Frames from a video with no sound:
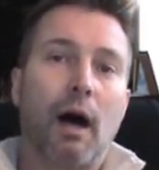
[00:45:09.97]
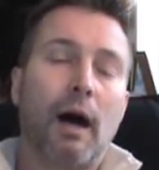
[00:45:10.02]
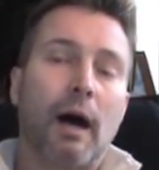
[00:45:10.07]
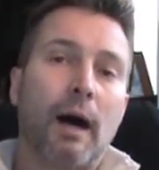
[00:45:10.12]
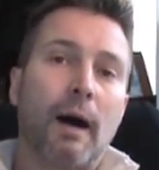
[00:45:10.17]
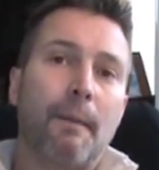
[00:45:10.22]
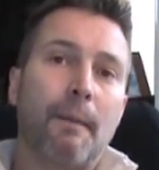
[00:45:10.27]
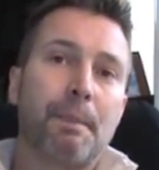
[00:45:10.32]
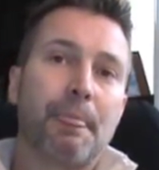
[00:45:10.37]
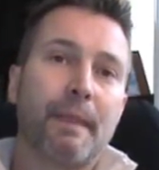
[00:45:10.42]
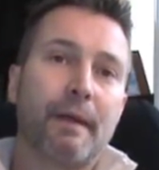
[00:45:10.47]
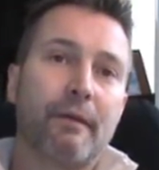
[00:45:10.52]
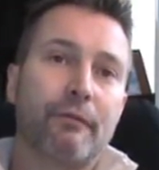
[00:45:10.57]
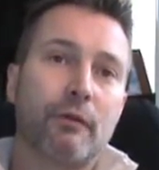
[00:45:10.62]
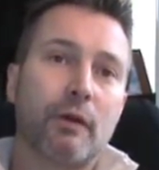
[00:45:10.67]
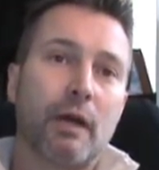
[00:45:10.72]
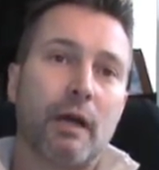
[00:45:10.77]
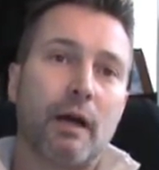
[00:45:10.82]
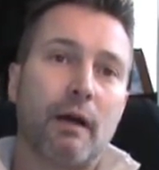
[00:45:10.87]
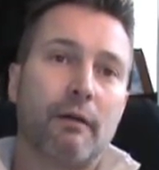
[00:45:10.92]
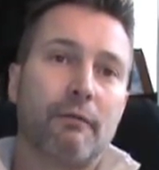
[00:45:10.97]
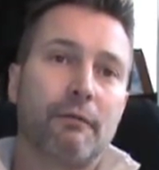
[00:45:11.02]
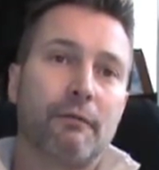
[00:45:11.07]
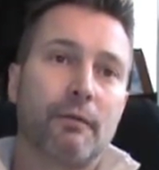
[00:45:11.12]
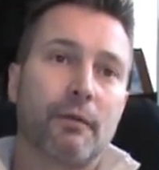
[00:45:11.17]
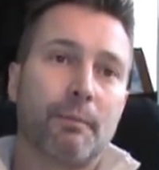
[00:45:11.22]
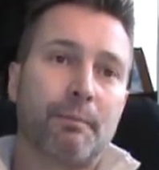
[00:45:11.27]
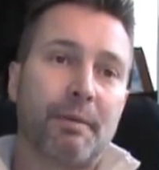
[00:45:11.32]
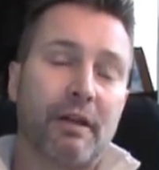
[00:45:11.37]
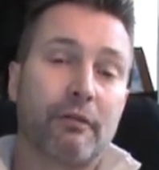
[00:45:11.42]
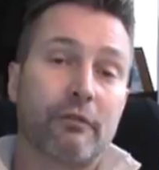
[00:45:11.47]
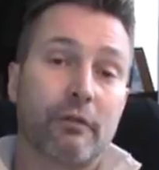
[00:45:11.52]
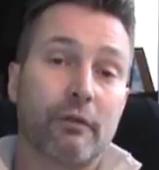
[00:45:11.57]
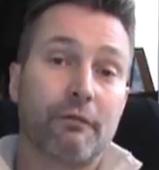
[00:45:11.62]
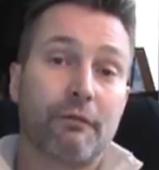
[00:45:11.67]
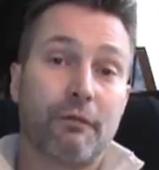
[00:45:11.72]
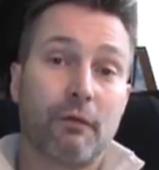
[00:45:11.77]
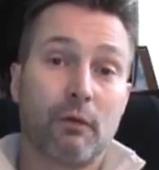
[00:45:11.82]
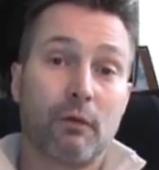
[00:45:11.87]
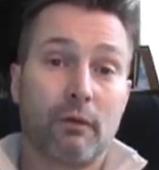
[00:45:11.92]
If you have the
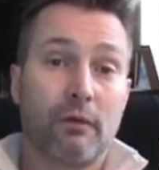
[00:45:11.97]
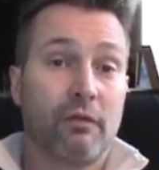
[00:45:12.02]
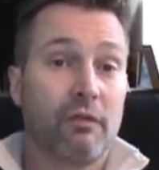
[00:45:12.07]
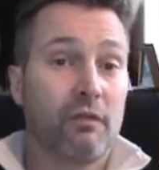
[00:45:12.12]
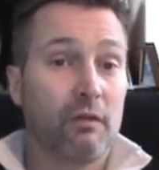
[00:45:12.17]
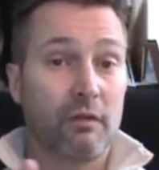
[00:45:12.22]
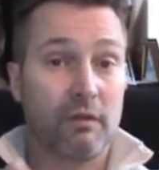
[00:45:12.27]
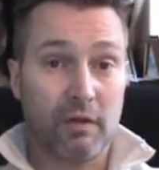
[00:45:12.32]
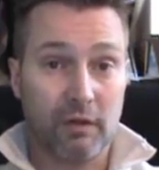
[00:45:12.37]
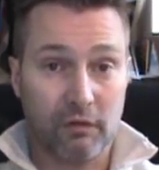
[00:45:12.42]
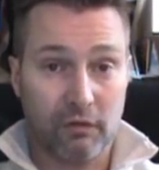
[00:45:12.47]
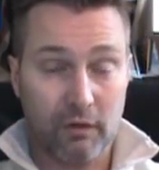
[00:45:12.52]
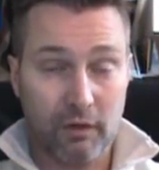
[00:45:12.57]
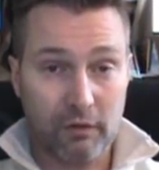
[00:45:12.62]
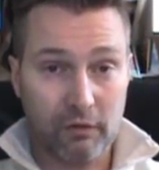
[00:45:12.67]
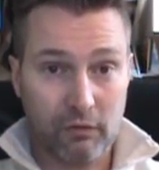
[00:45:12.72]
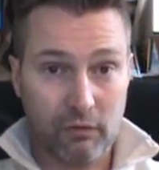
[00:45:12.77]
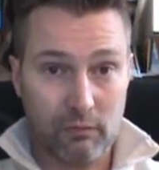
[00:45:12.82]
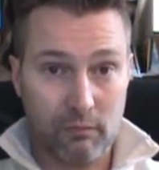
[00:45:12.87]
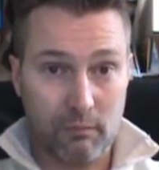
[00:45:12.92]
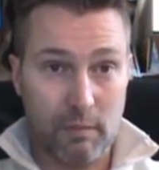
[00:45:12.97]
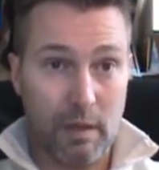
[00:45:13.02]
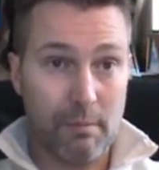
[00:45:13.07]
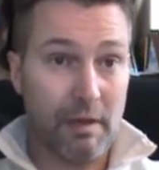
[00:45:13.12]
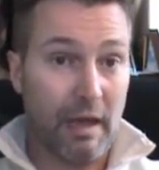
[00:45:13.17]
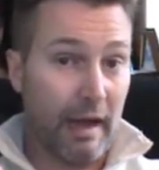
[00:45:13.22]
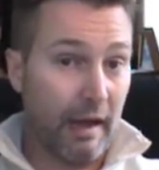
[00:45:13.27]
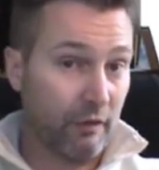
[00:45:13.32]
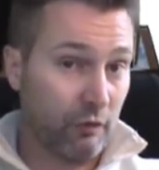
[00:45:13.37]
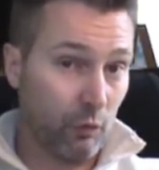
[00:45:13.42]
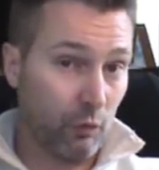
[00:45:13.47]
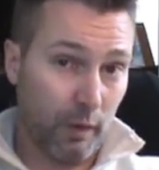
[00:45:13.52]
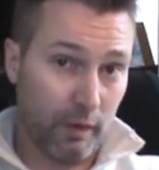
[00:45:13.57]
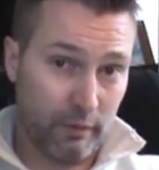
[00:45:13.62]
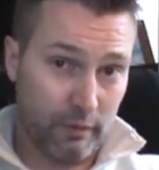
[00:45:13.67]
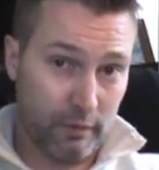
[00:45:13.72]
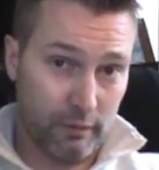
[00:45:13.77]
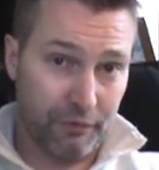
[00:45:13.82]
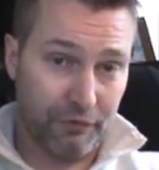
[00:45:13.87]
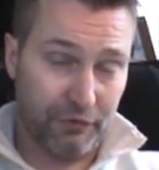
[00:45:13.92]
penchant for statistics, maybe
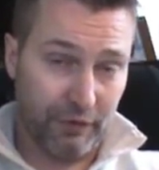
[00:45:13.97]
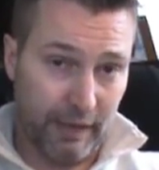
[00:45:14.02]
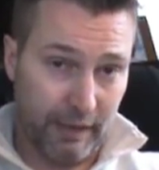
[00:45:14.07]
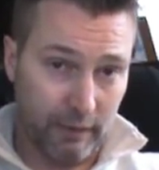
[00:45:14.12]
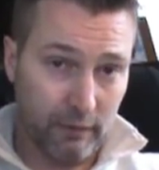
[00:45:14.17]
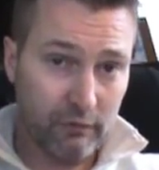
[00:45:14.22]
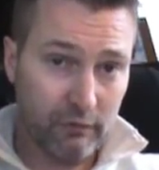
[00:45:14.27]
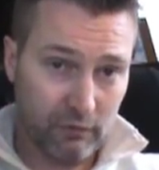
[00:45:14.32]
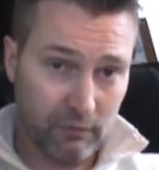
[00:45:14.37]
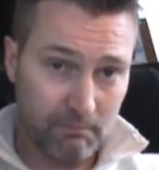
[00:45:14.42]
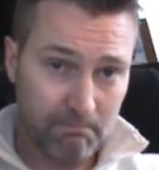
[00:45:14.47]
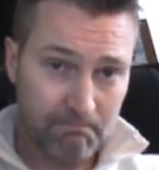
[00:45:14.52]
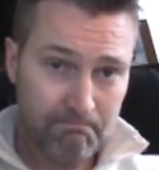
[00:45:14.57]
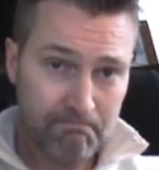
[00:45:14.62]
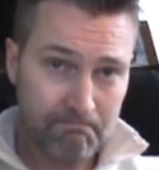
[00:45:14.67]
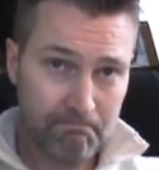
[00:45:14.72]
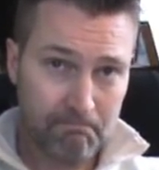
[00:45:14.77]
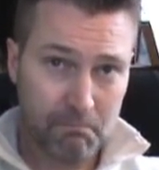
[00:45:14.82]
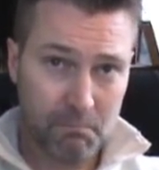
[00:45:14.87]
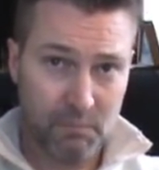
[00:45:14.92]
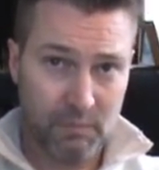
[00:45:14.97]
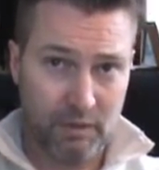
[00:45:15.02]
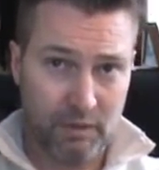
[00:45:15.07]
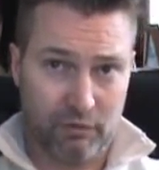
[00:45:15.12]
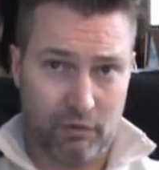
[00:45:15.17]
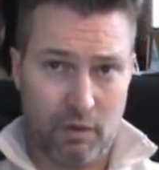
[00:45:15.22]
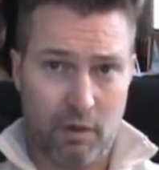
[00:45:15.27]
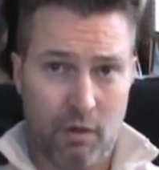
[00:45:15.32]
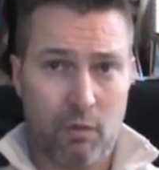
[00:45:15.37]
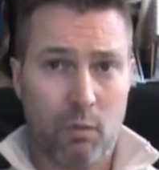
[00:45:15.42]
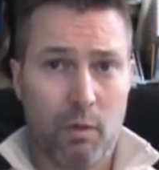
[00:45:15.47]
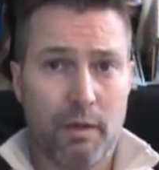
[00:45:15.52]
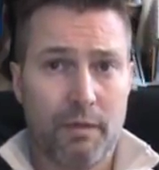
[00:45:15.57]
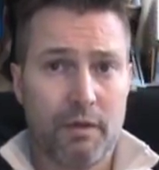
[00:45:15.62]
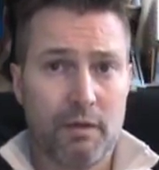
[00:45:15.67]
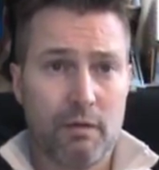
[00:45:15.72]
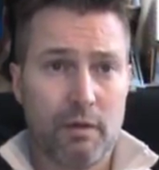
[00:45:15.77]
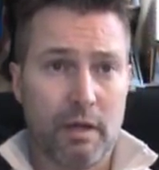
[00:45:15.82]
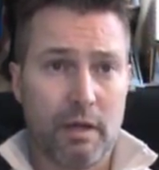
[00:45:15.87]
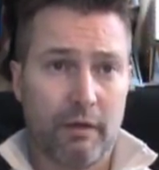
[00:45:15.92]
actuarial science is another
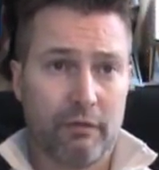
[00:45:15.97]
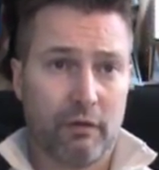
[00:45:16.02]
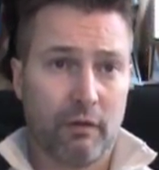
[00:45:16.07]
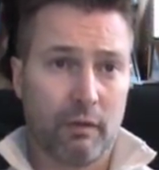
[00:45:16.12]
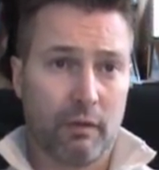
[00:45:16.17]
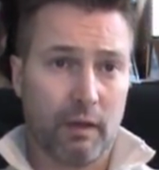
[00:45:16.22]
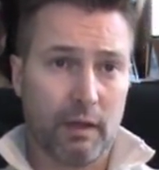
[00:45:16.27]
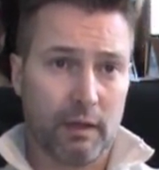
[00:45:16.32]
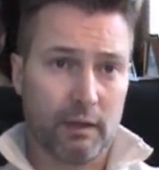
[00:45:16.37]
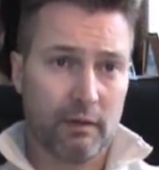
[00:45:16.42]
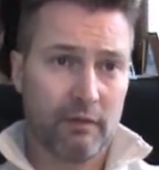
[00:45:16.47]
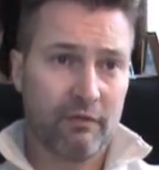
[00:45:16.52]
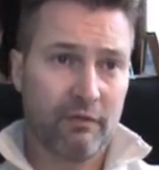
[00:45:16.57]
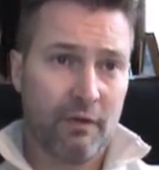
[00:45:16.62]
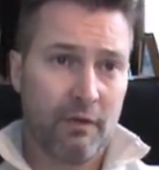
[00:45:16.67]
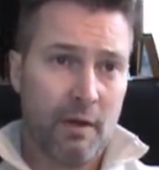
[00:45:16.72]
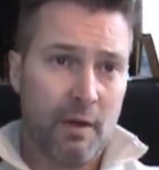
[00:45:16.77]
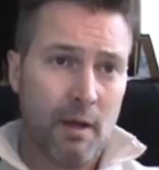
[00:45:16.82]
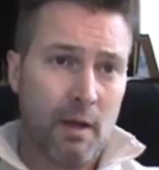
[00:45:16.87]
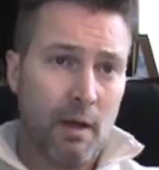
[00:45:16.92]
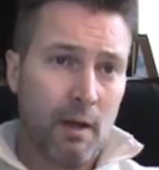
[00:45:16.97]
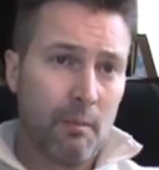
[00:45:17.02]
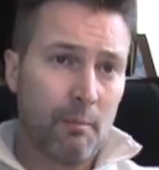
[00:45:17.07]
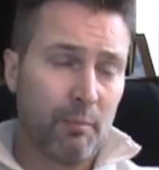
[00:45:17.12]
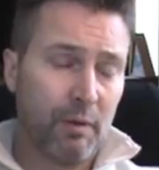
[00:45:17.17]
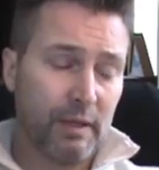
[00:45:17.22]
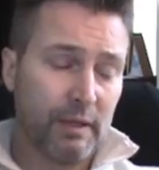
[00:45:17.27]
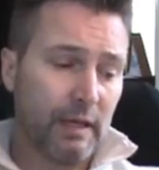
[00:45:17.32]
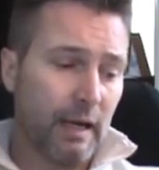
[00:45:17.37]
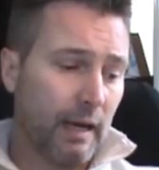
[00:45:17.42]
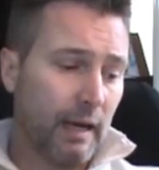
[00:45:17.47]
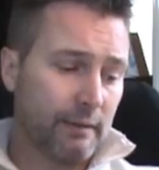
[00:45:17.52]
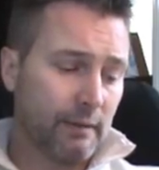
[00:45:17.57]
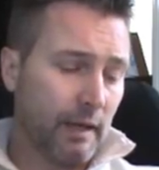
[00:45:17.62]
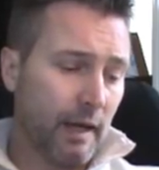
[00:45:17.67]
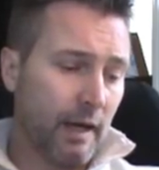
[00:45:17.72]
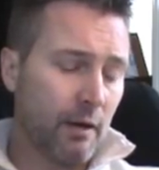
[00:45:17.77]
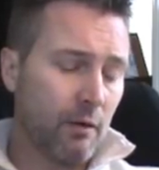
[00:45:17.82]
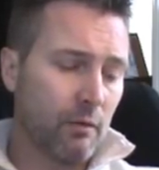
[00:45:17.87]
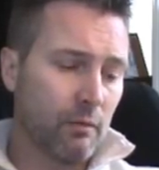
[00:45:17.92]
one that you guys could think of. But
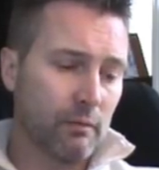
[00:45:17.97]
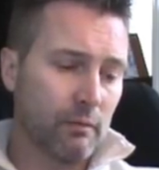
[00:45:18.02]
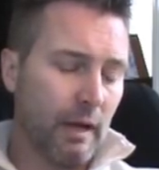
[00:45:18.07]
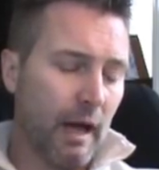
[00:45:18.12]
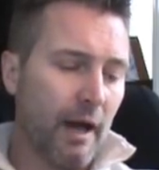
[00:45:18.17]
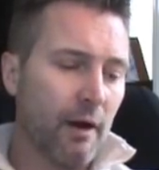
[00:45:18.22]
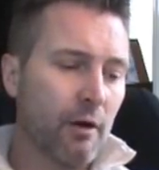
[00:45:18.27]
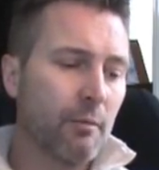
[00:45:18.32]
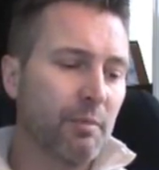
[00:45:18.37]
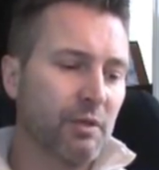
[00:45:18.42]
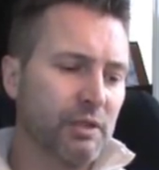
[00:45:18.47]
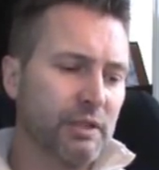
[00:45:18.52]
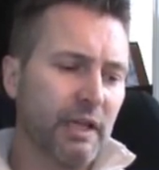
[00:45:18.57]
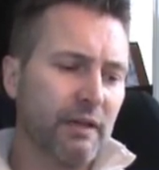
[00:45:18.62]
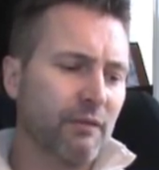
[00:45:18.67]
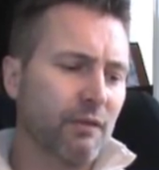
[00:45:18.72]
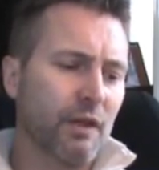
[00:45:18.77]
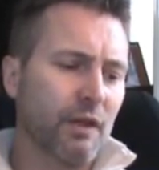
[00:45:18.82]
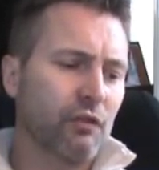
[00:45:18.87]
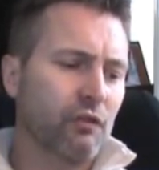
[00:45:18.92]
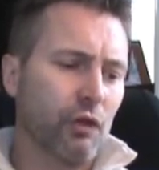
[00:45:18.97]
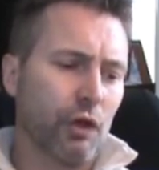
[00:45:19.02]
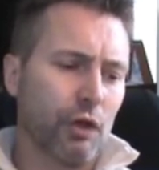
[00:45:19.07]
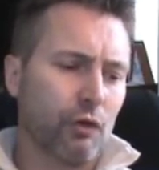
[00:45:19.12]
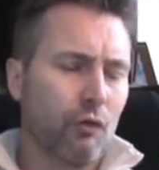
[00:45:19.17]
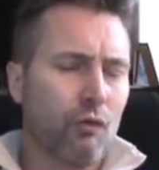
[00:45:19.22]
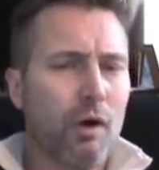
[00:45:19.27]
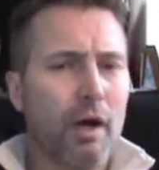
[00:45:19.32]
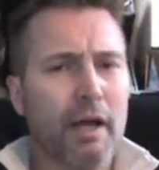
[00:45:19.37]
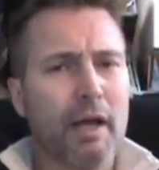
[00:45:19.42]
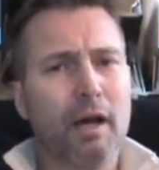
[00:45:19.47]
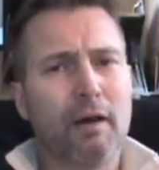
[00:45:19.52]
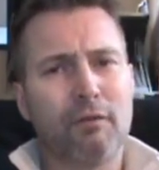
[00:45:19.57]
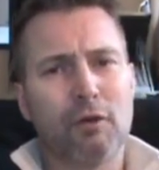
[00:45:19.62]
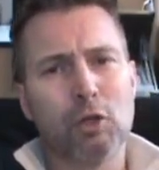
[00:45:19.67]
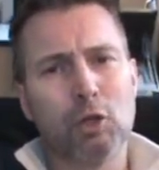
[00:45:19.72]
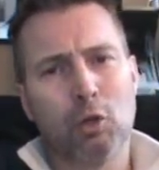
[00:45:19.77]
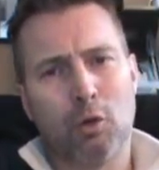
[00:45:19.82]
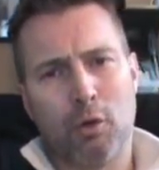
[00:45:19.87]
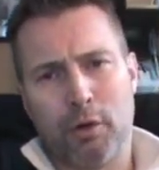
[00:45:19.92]
I don't believe in this like, well, I
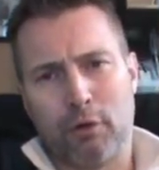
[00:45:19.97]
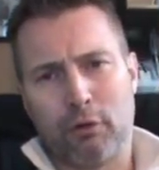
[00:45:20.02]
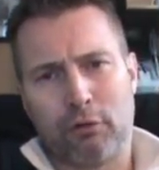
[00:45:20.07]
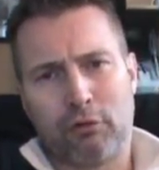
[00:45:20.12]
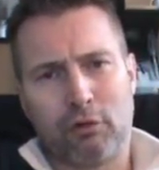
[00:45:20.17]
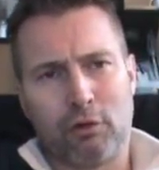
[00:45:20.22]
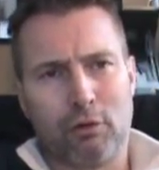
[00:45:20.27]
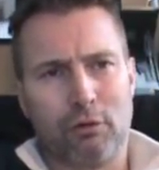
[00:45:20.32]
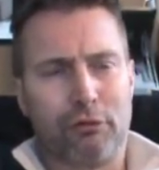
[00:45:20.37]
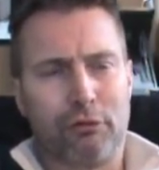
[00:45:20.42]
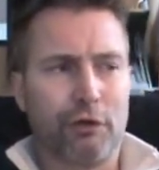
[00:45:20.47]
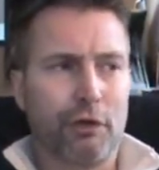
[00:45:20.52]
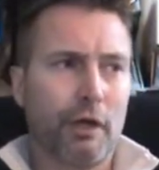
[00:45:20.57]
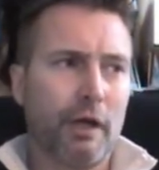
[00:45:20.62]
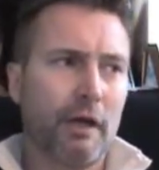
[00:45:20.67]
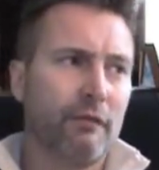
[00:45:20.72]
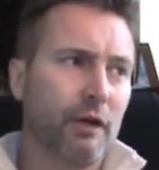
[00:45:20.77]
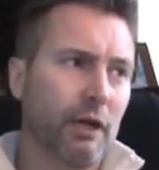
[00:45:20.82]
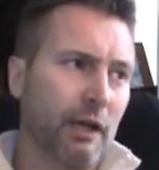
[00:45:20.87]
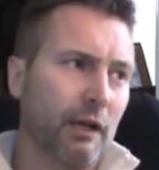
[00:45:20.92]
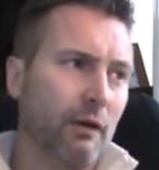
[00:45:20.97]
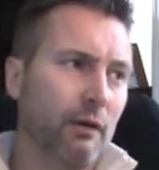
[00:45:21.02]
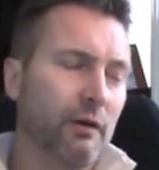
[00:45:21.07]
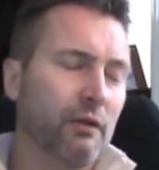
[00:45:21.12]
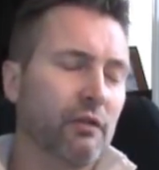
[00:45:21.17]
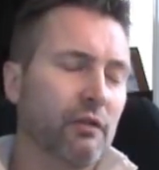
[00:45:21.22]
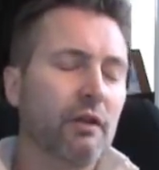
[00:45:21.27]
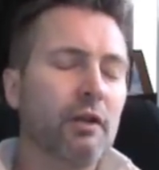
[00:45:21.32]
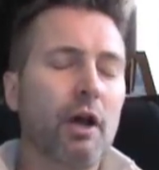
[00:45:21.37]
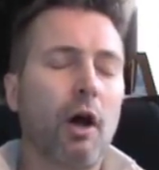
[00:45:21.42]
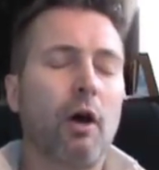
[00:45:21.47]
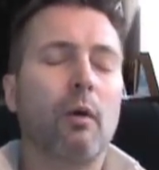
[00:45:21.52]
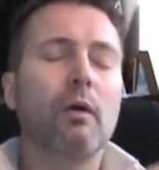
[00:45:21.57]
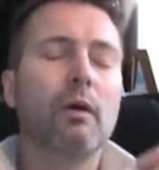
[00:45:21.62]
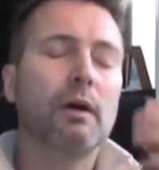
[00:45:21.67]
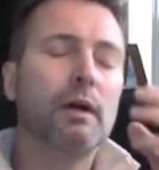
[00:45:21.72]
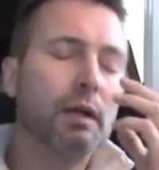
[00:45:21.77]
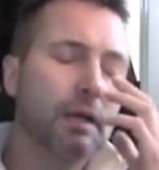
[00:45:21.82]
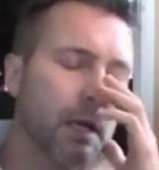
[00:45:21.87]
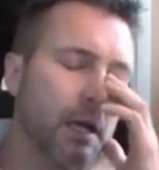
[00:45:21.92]
have a lawyer skill set, I have an accounting skill.
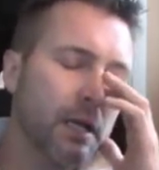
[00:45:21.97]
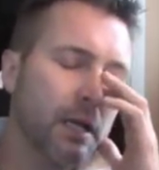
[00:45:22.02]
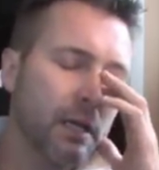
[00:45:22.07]
No.